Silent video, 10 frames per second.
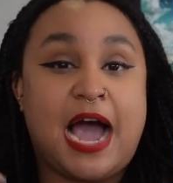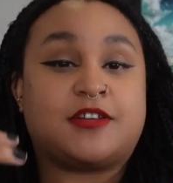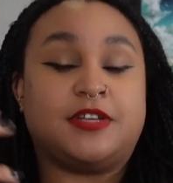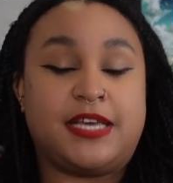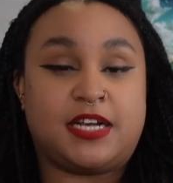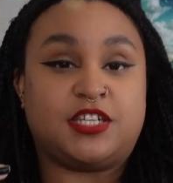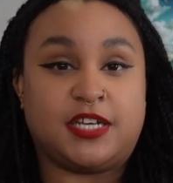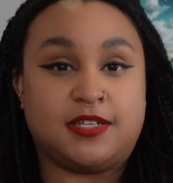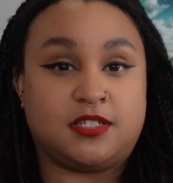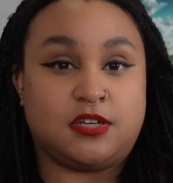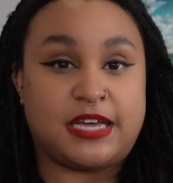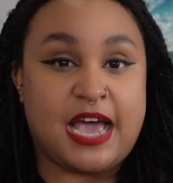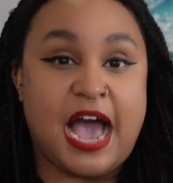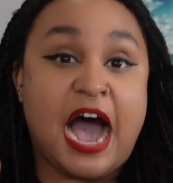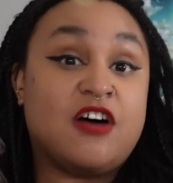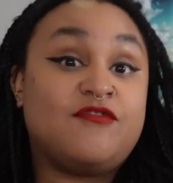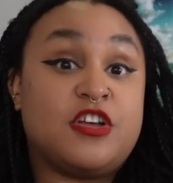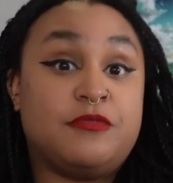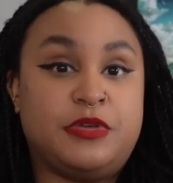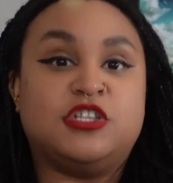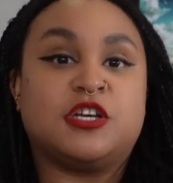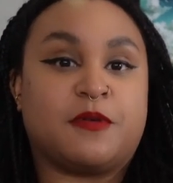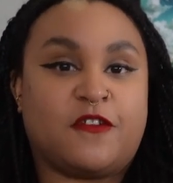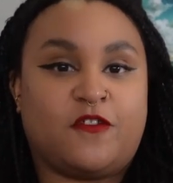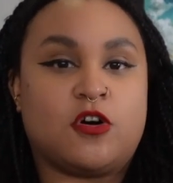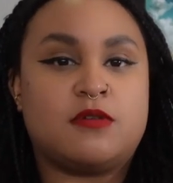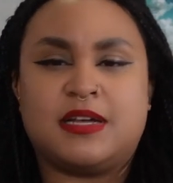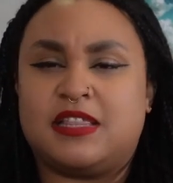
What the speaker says: actually get a chance to like have their music performed.